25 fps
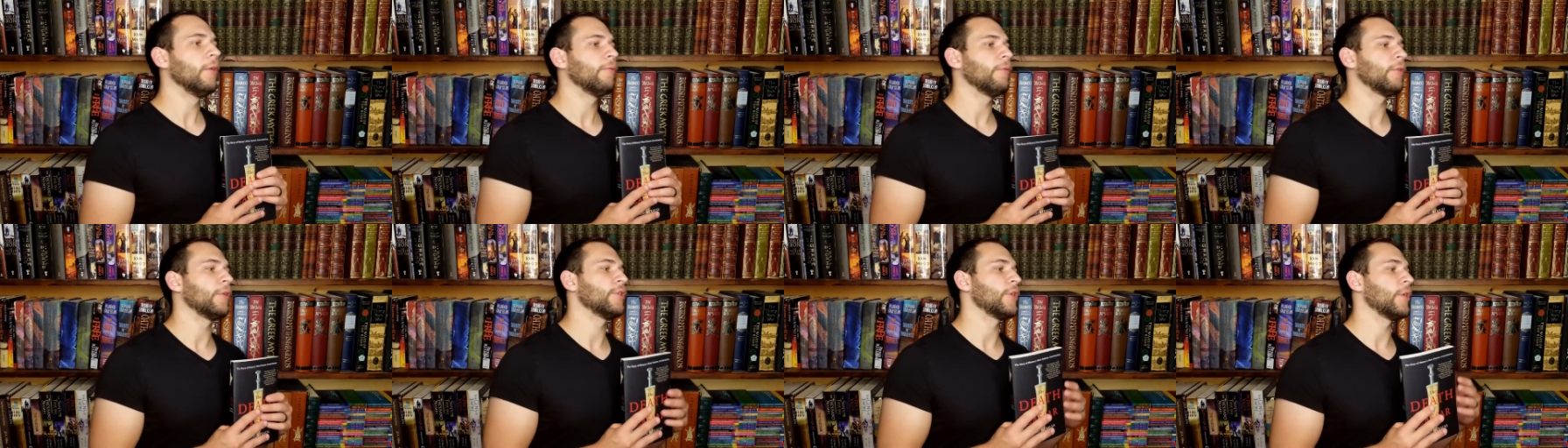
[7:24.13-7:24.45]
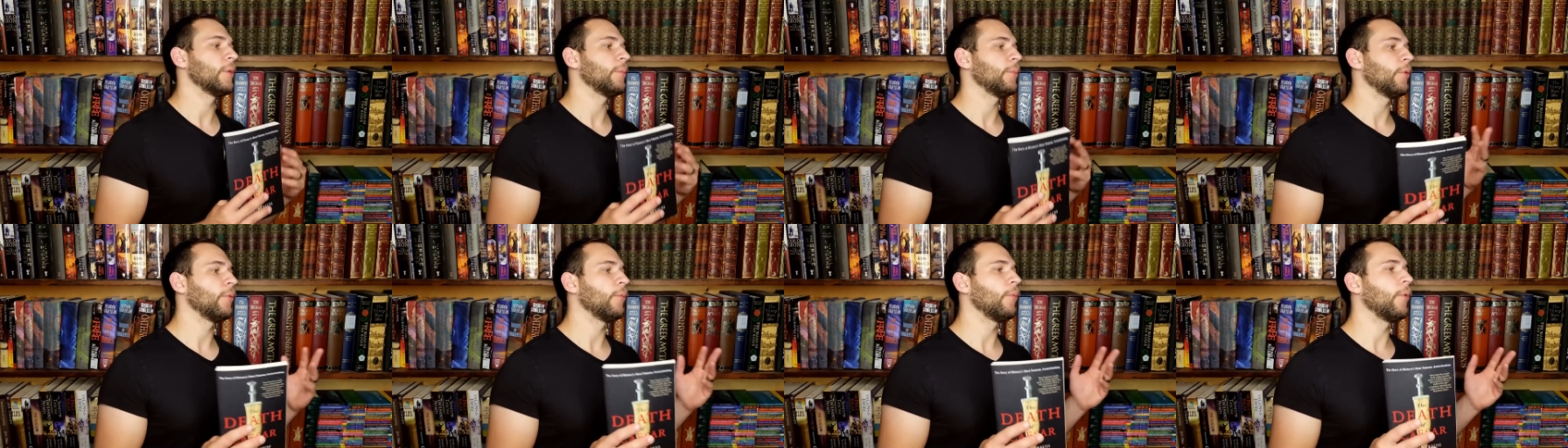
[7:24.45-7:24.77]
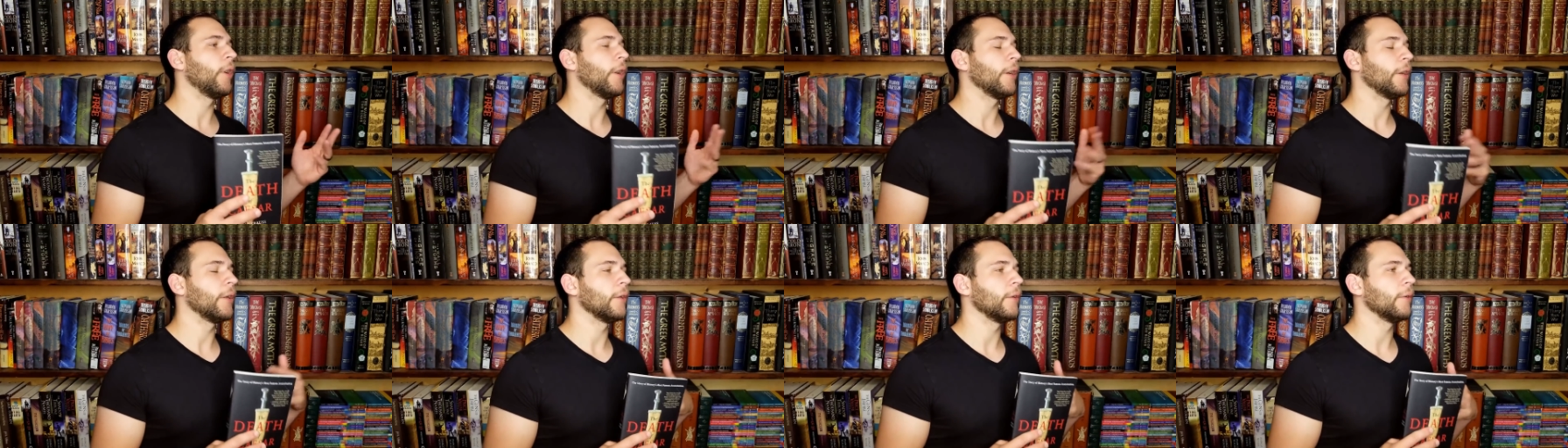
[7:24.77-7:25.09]
for example,
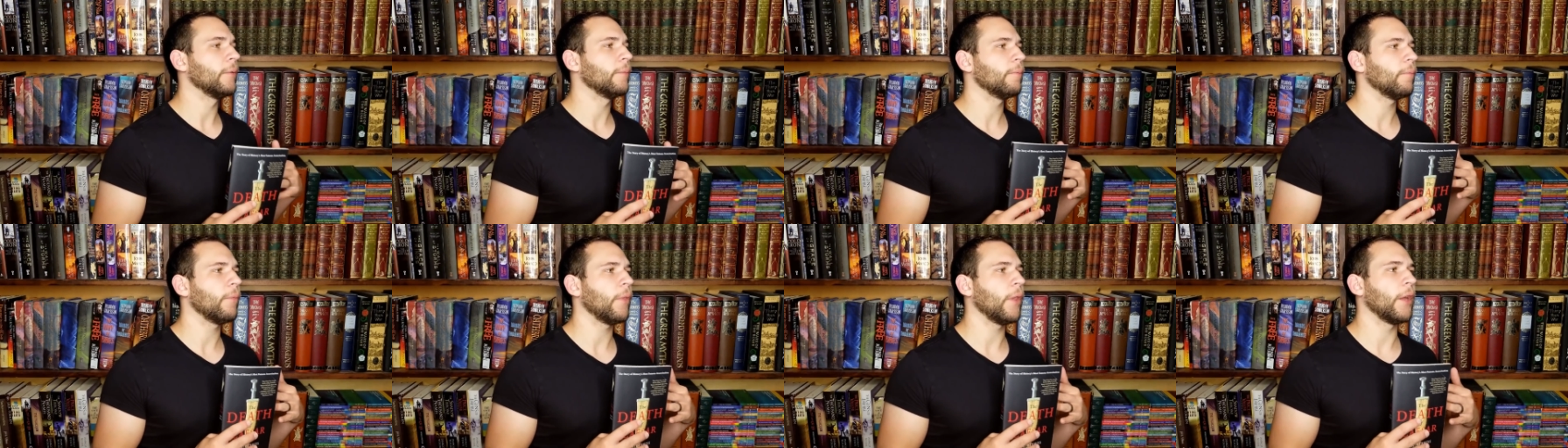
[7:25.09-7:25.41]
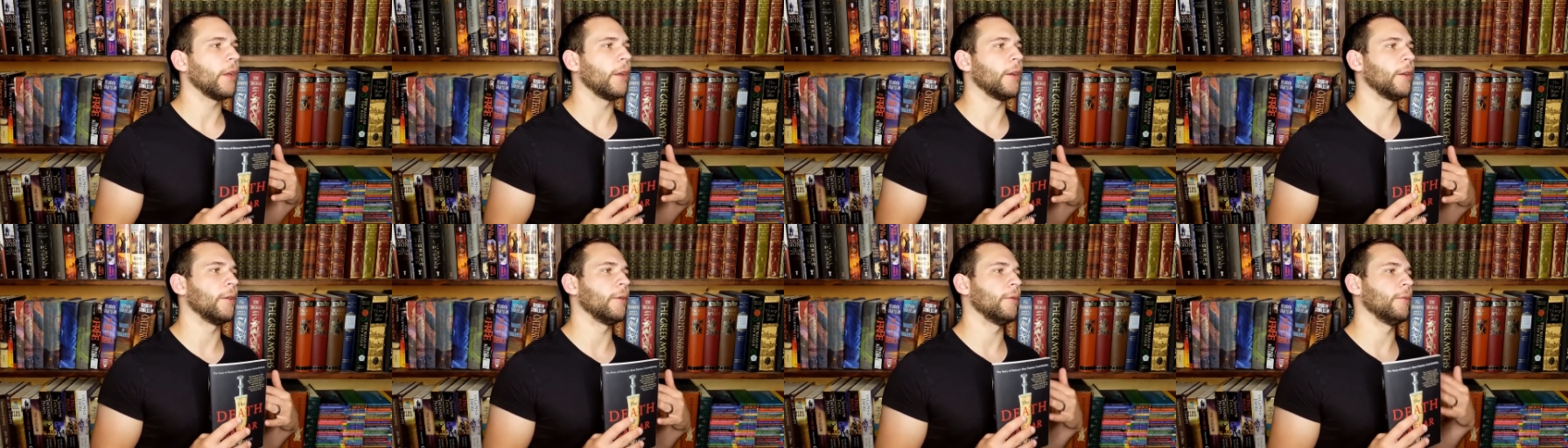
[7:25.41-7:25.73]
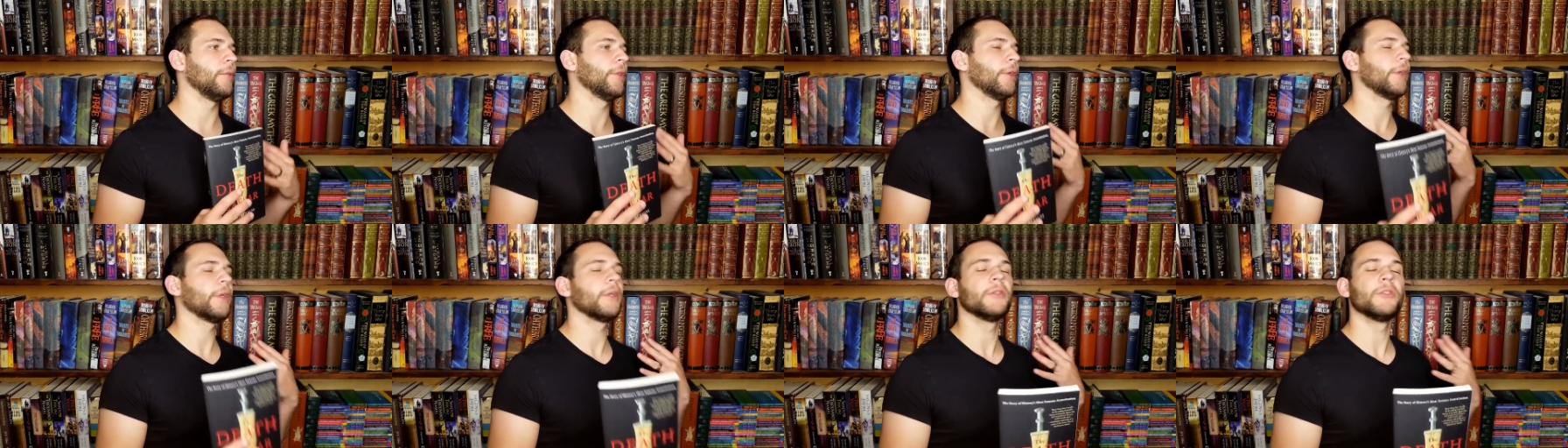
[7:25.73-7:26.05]
why uh,
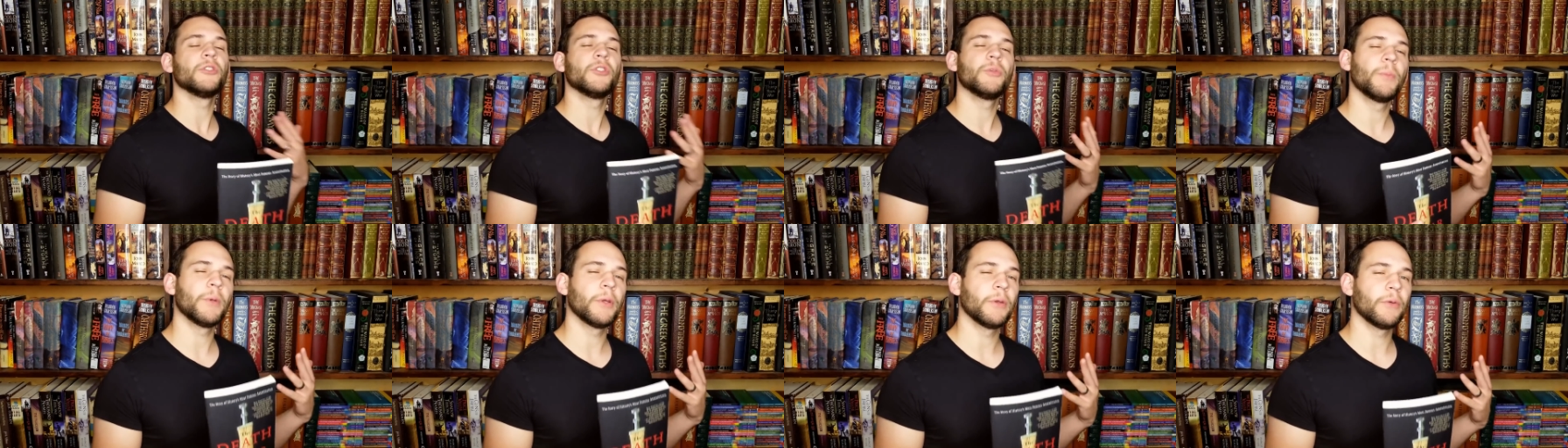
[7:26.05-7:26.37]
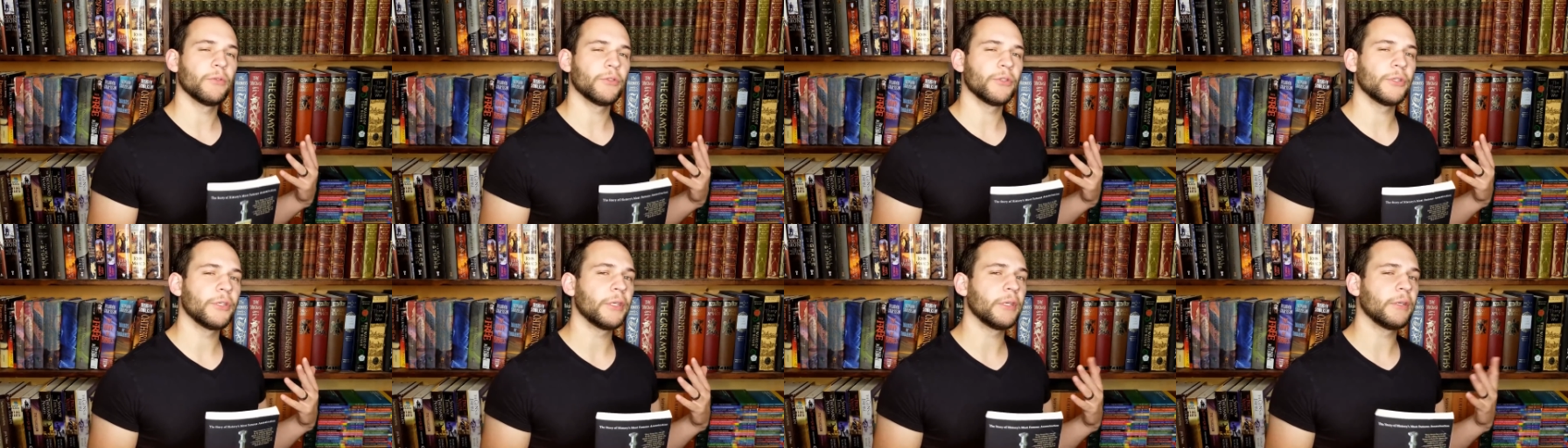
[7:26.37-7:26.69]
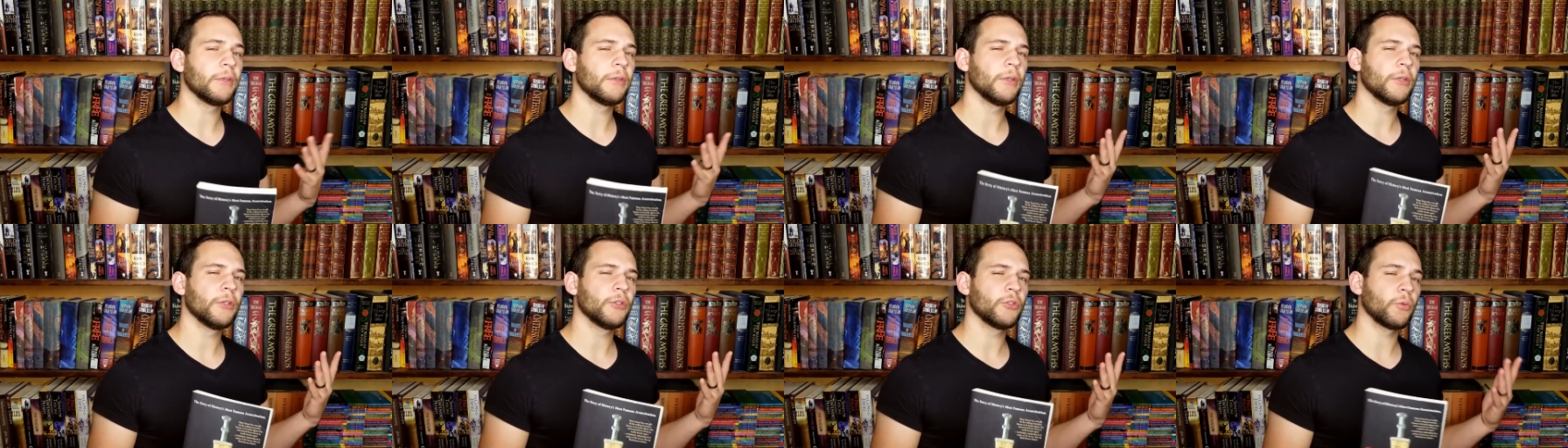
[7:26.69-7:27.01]
the conspiracy